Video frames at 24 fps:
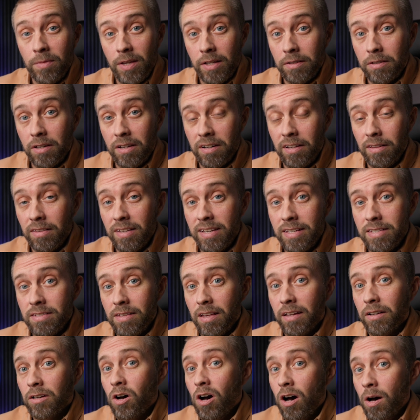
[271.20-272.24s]
not gonna list
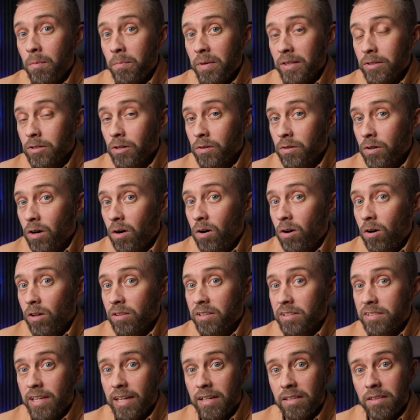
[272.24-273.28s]
and comment on all
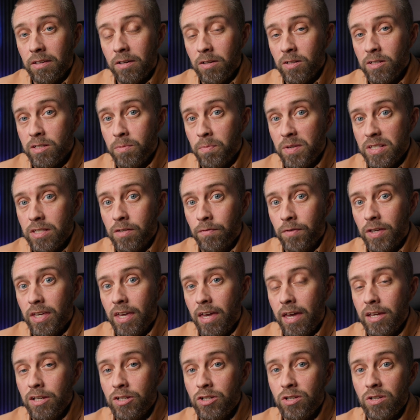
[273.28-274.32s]
the technical
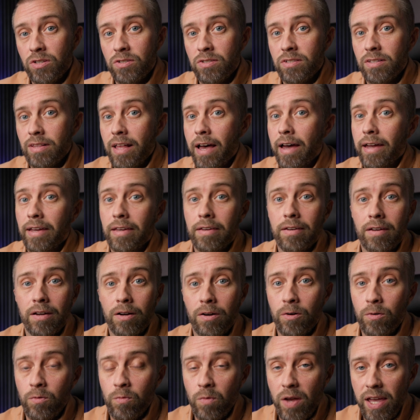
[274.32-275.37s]
specifications like
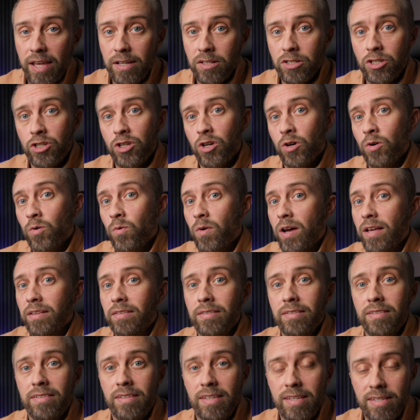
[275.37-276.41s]
ratio
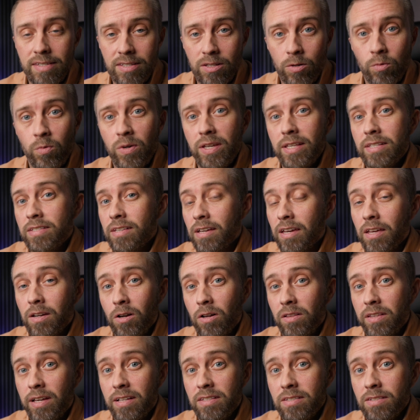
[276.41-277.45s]
and de-squeezing and
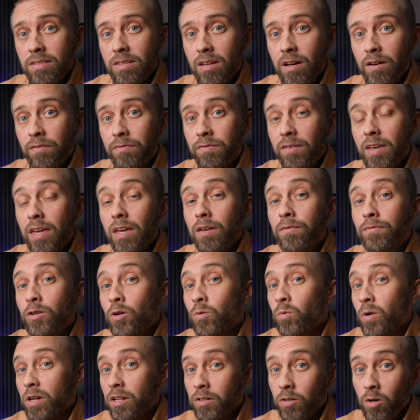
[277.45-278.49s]
all that stuff. If
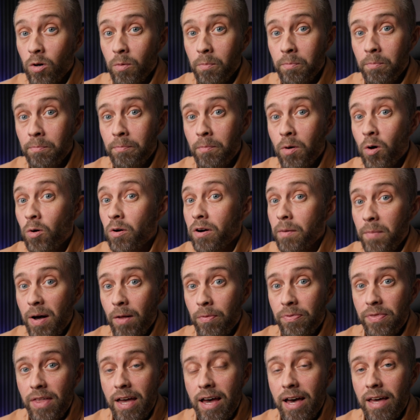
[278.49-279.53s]
you want to know more
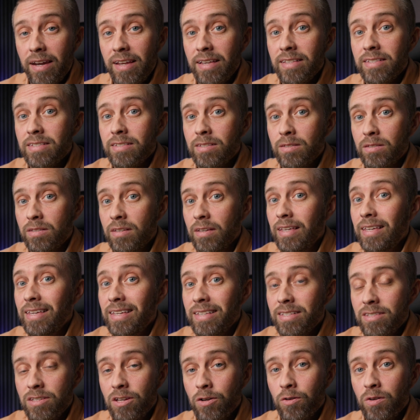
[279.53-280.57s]
about that, it's
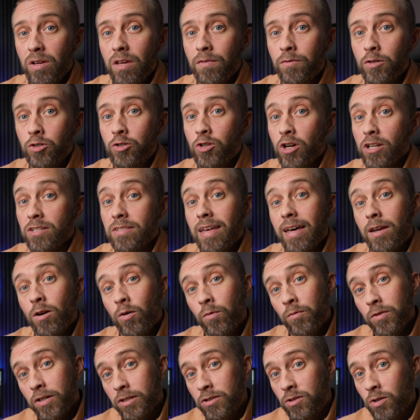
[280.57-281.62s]
easier if you just head
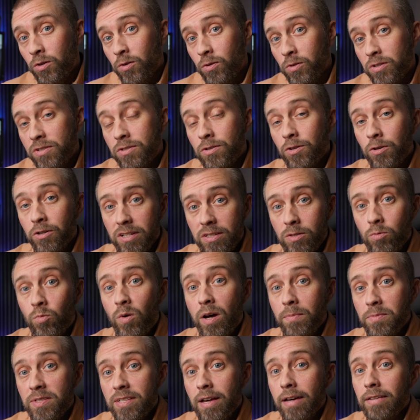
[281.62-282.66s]
over to SIRUI's
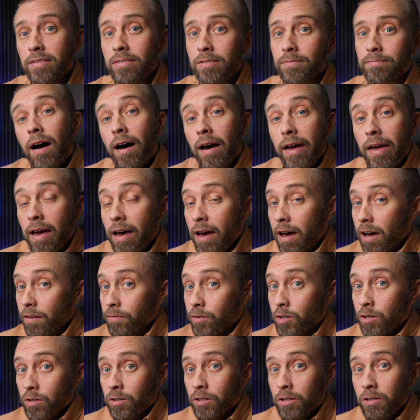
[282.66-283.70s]
website. I
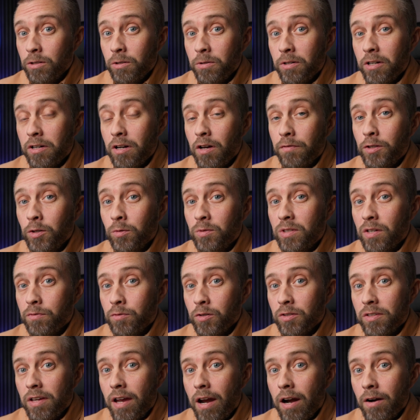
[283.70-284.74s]
have concluded a few
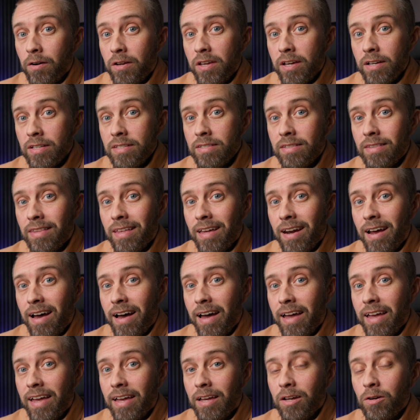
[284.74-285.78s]
different areas that
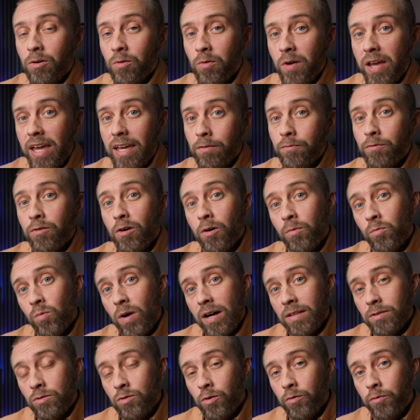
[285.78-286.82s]
I grade from
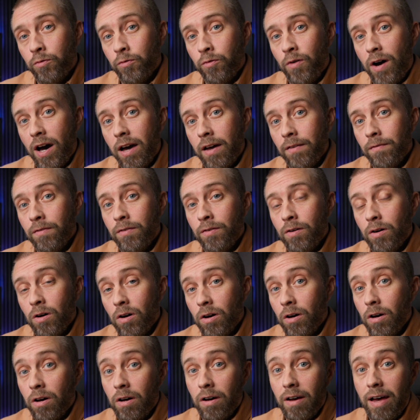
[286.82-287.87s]
1 to 5,
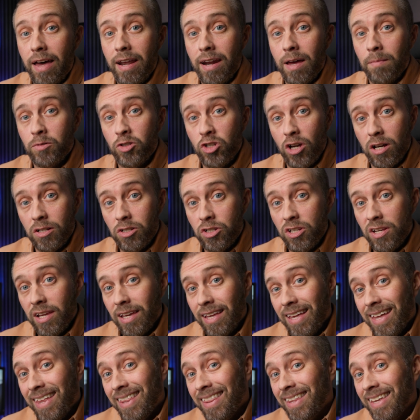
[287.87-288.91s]
and I'm
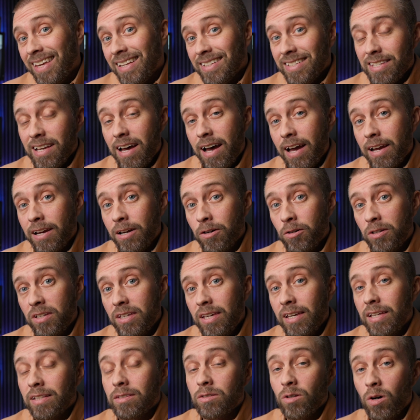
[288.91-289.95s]
judging the entire
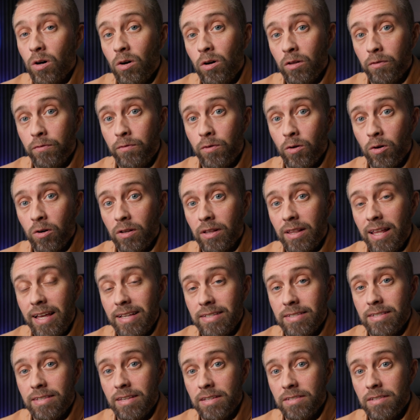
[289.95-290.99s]
kit, all 4
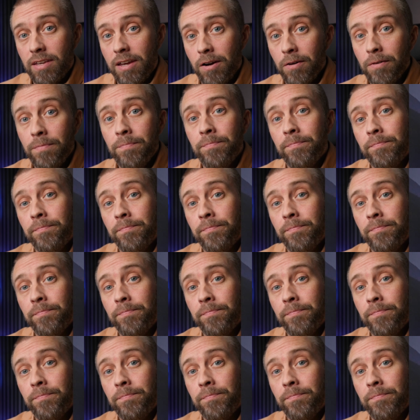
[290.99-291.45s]
lenses here.